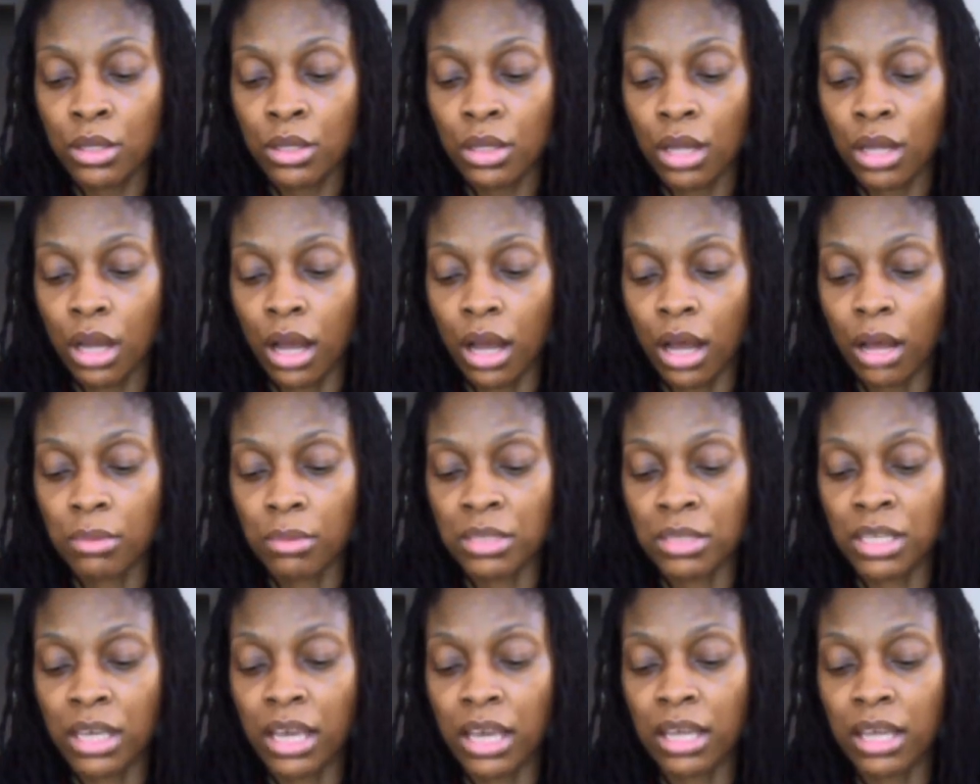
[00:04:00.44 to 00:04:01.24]

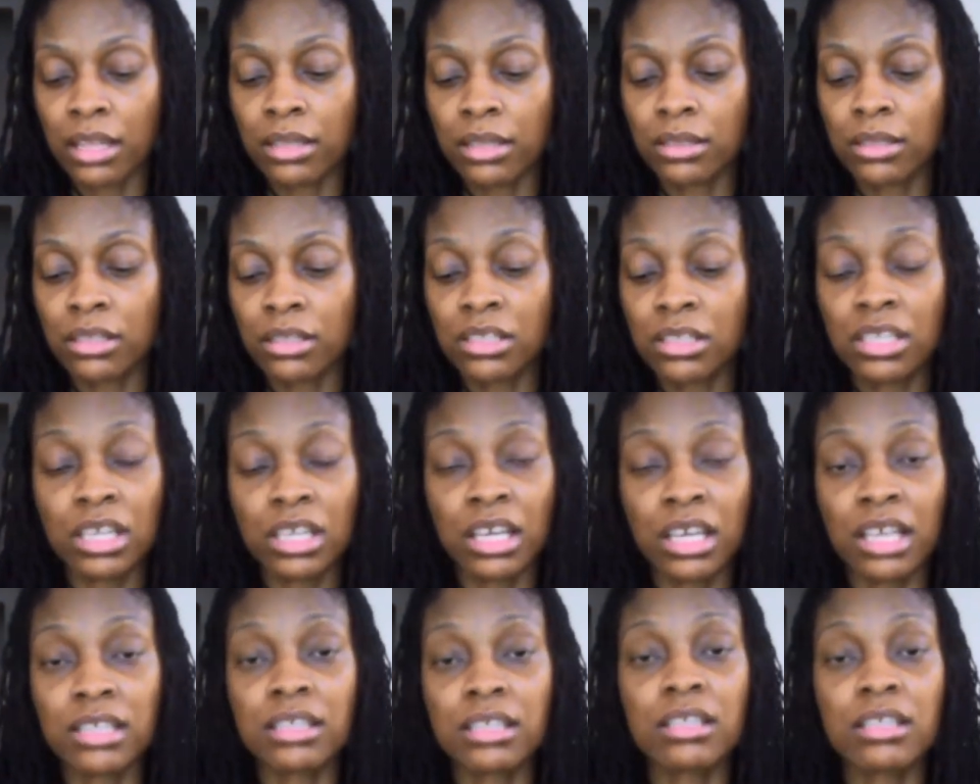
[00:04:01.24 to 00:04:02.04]
to get
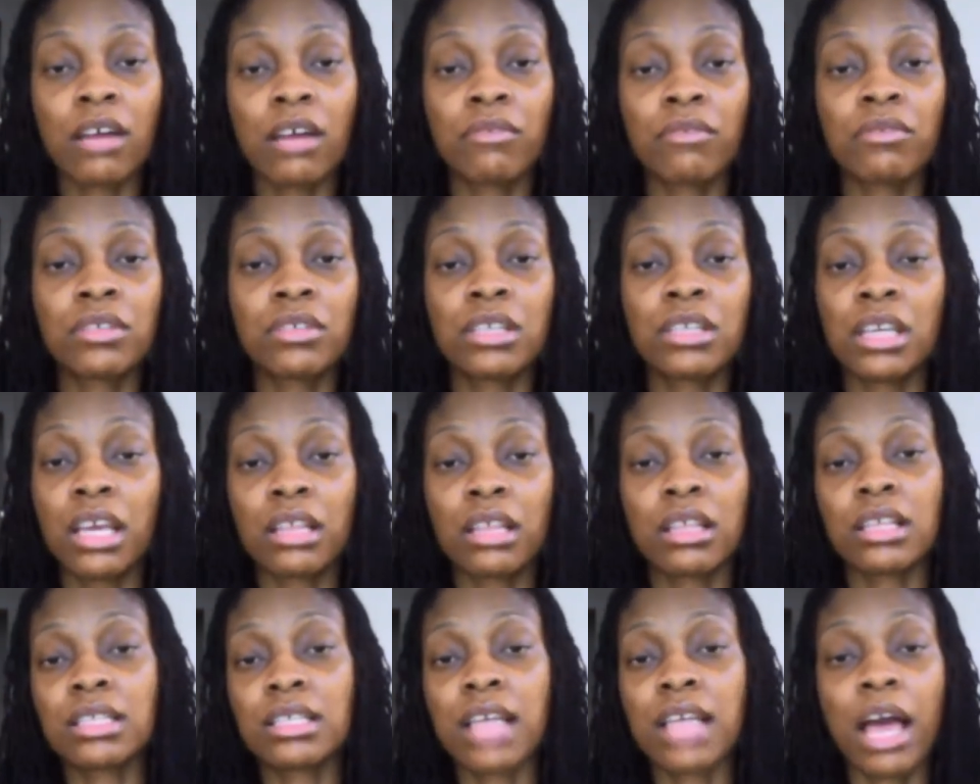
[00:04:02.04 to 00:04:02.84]

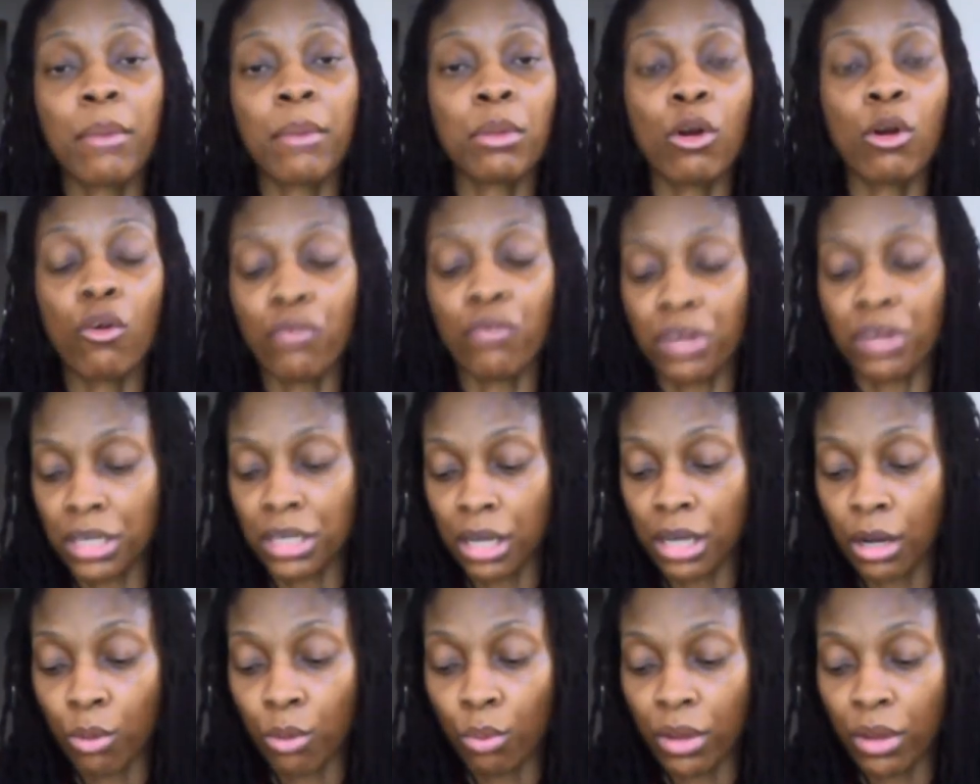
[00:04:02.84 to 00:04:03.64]
the assignment over and
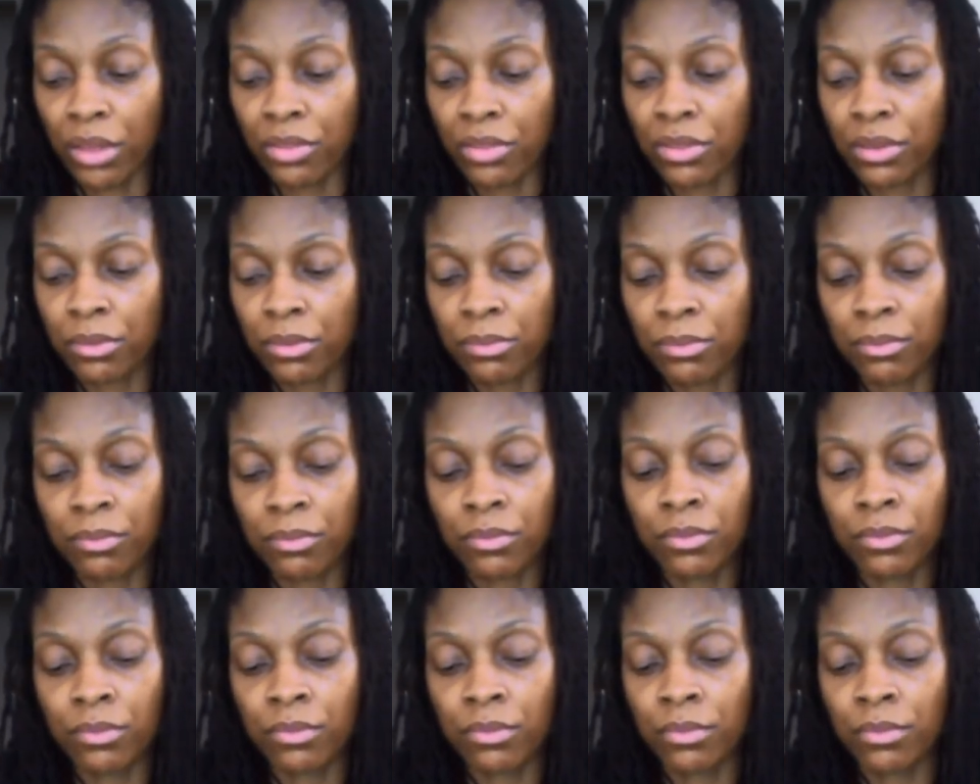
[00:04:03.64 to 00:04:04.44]
done with.
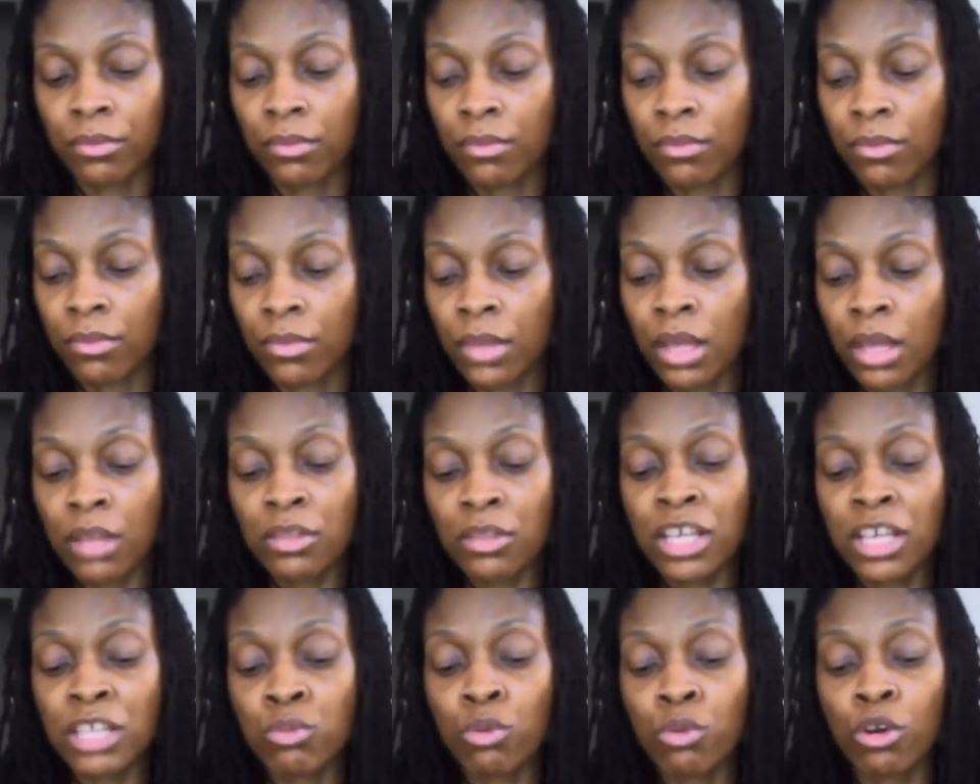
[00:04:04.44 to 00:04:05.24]

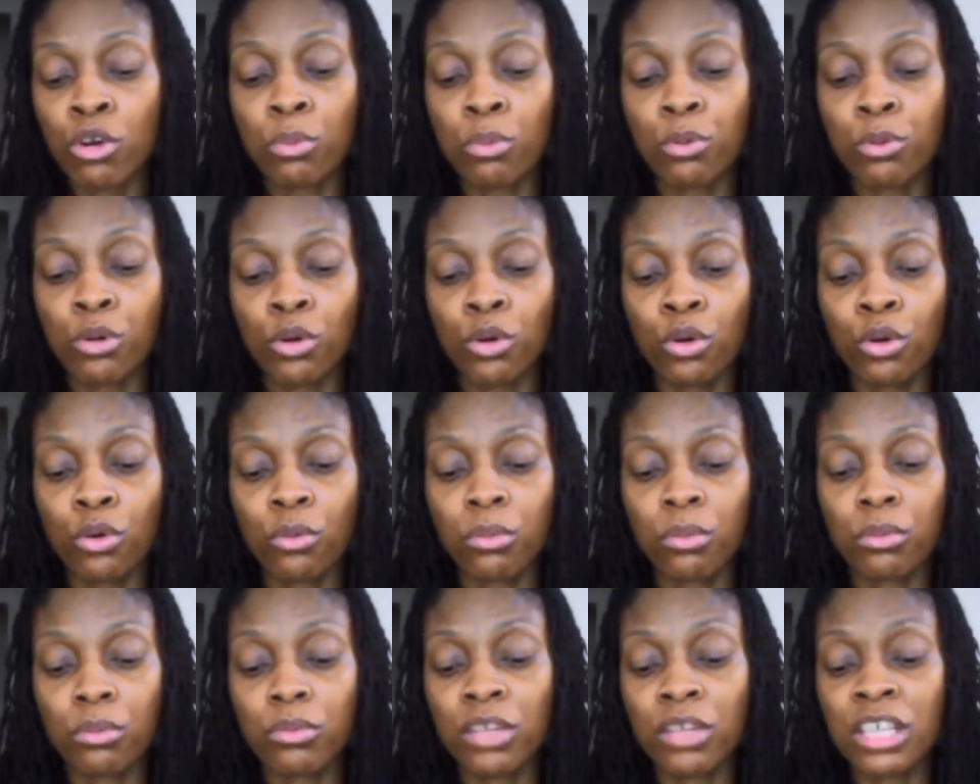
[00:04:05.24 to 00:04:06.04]
This
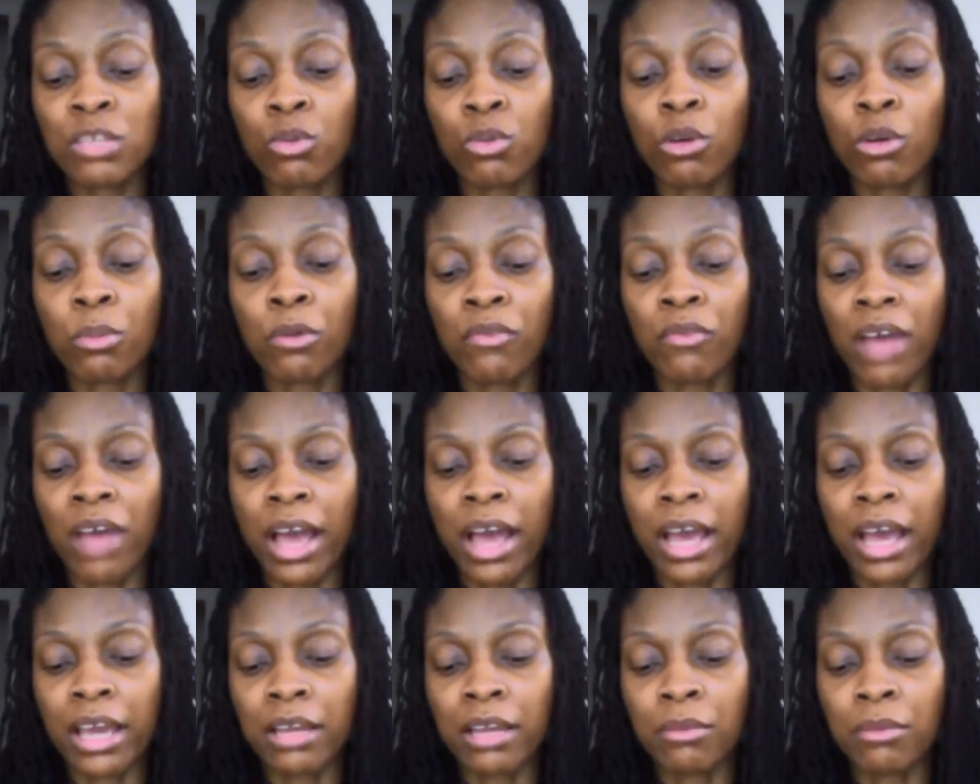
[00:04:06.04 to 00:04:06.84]
will
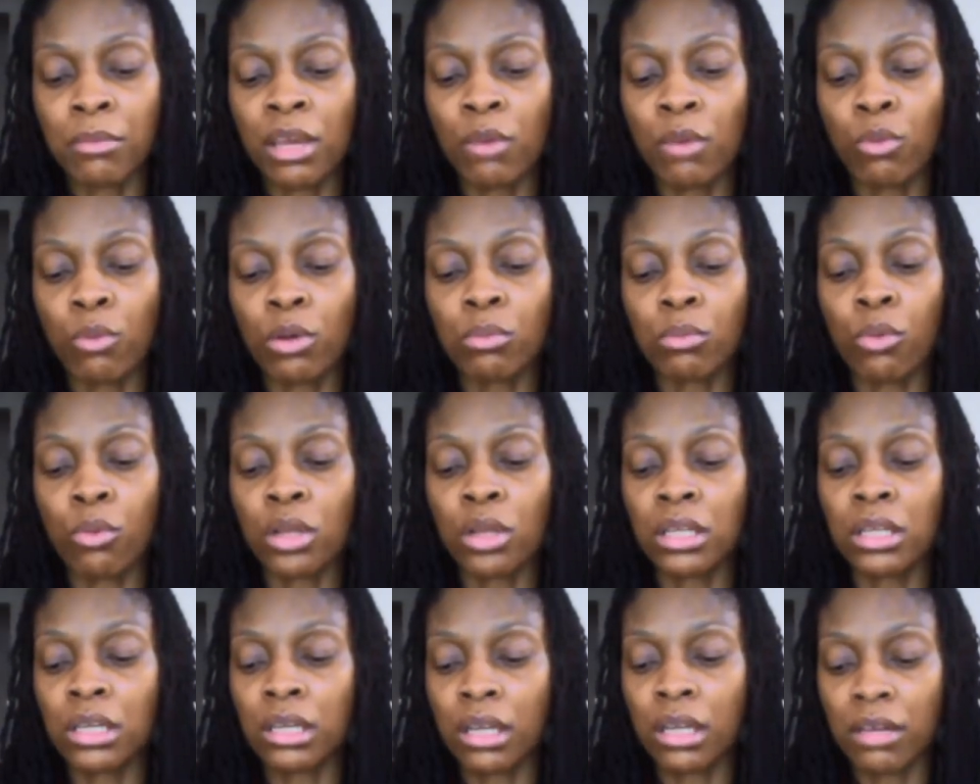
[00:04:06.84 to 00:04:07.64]
provide me with more
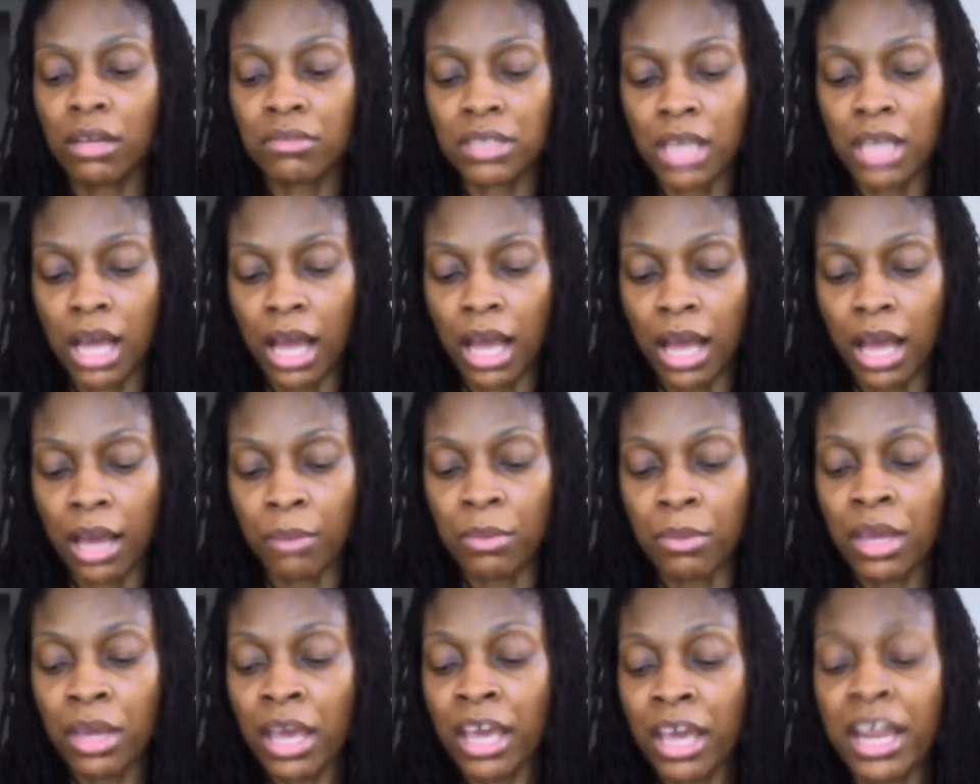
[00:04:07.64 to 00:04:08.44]
than enough time
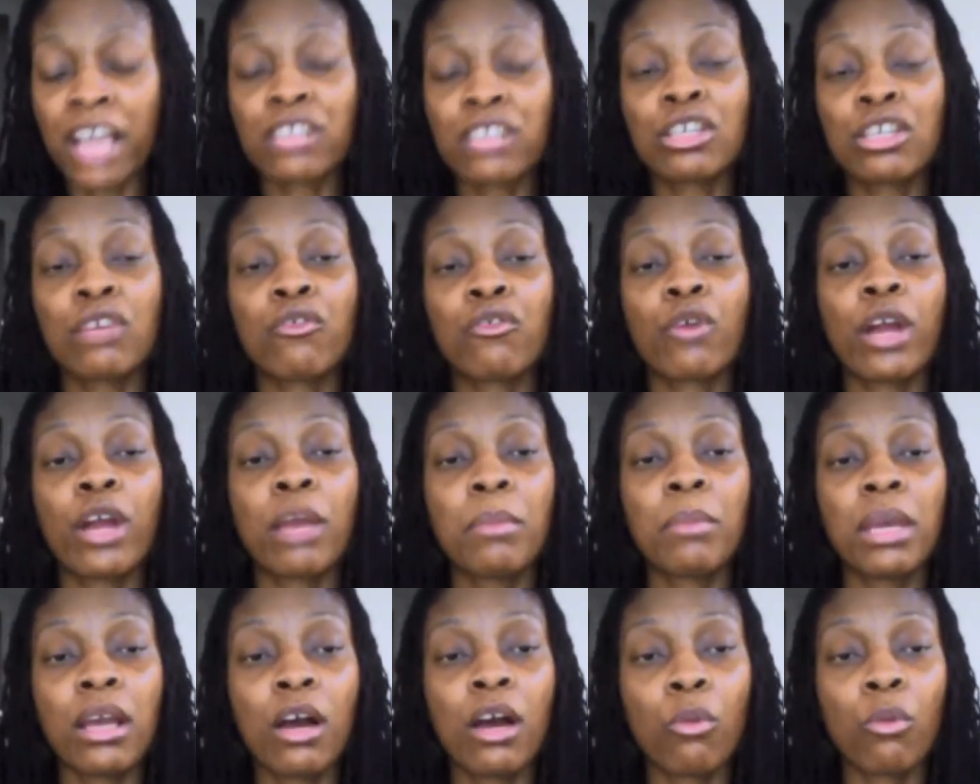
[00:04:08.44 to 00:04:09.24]
and actually freeing
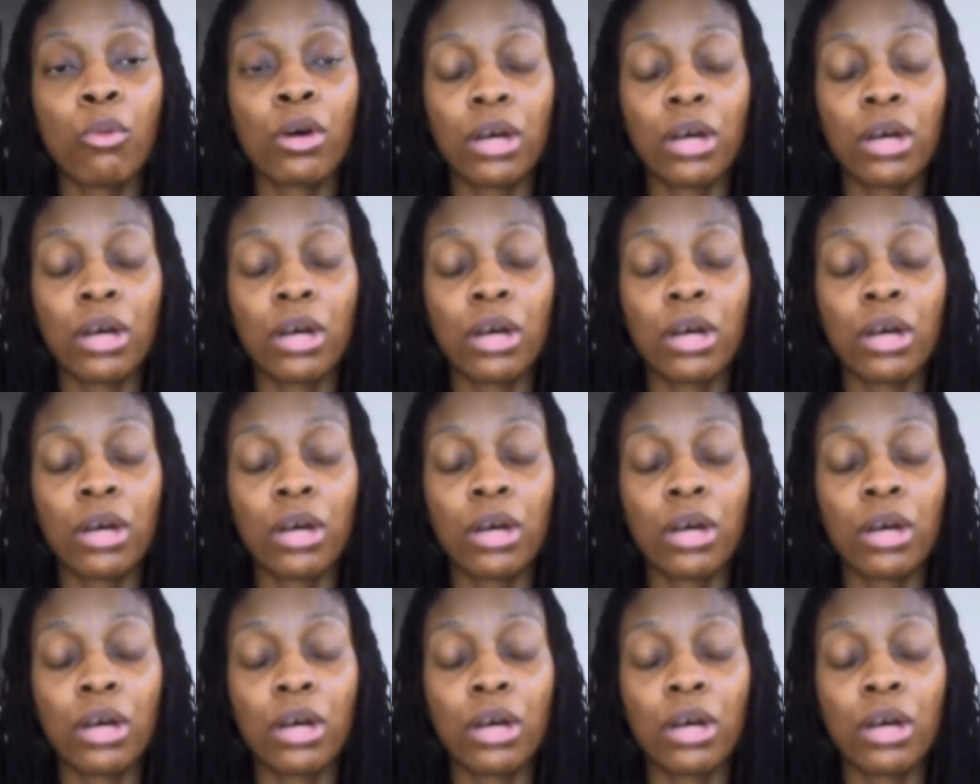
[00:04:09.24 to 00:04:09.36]
me up